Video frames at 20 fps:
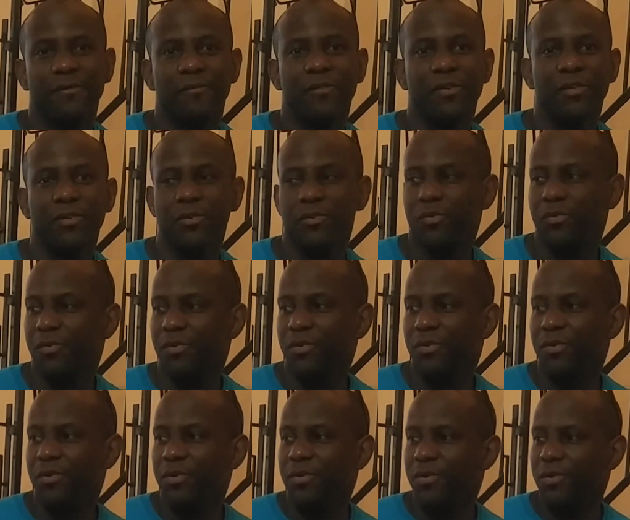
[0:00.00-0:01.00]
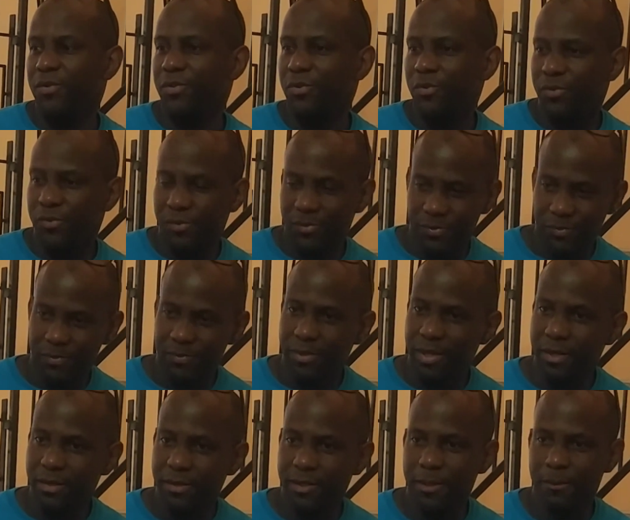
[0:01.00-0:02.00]
video. So,
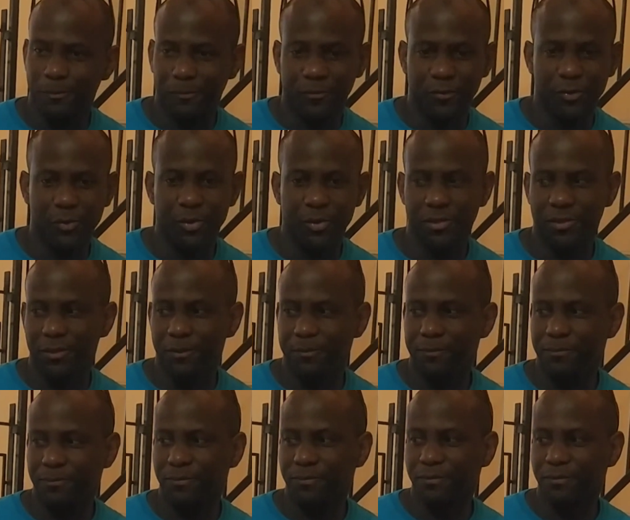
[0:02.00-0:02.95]
thank them for watching.